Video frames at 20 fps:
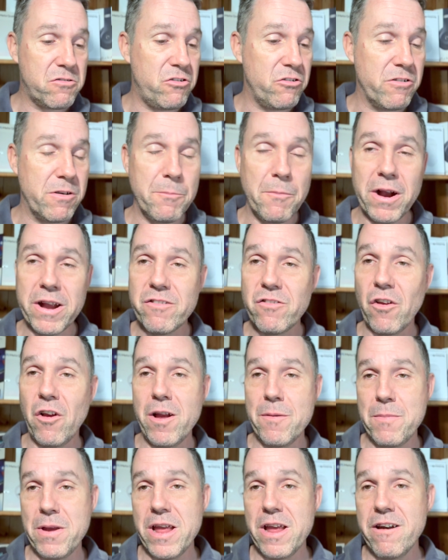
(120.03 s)
during my
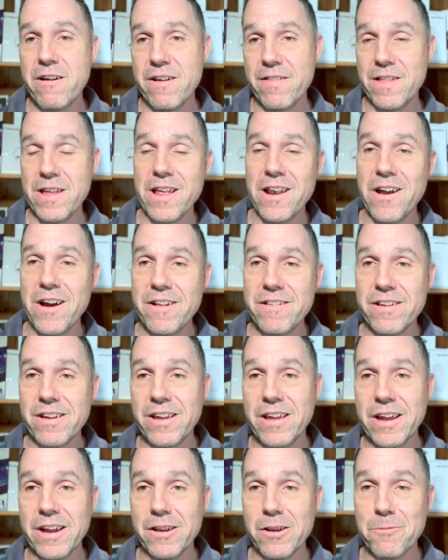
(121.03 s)
time here in the
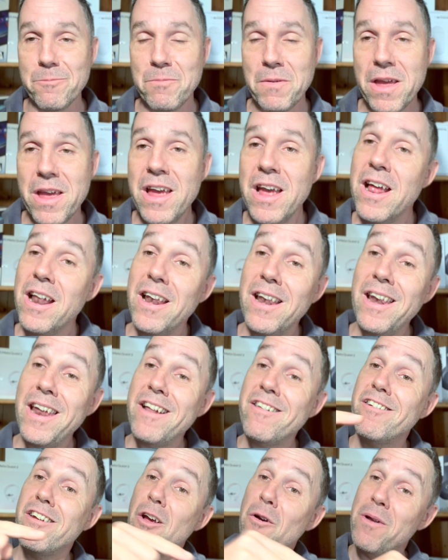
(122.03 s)
United Kingdom.
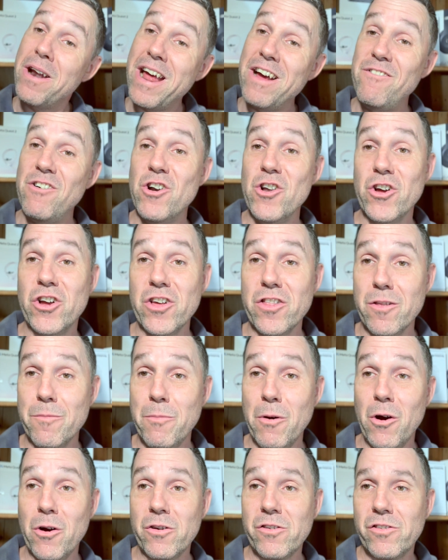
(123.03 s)
Let's go and have a look at the
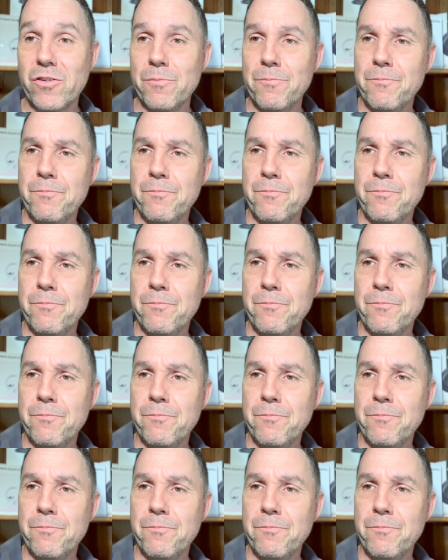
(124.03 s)
box.